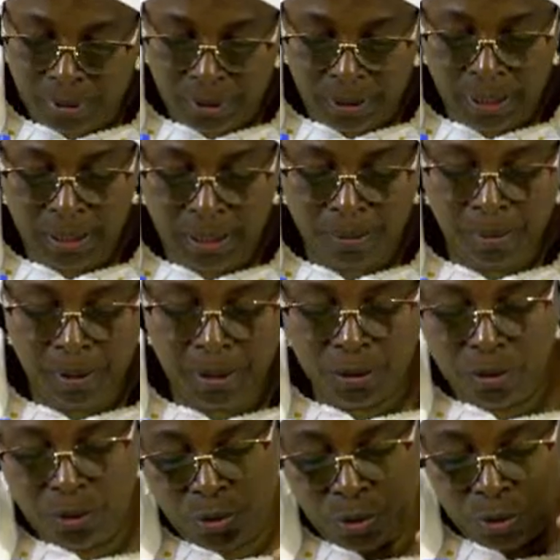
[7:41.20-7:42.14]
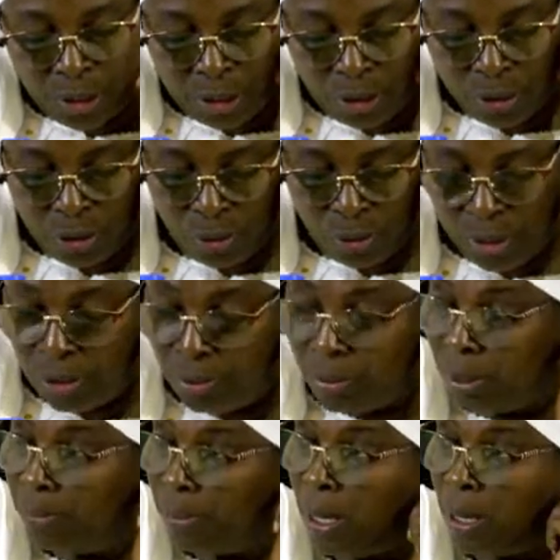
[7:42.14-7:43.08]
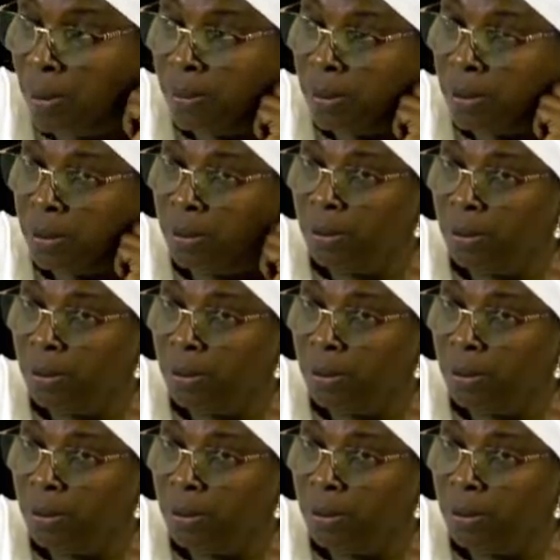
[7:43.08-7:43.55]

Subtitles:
Yes, please go to section 21, perhaps.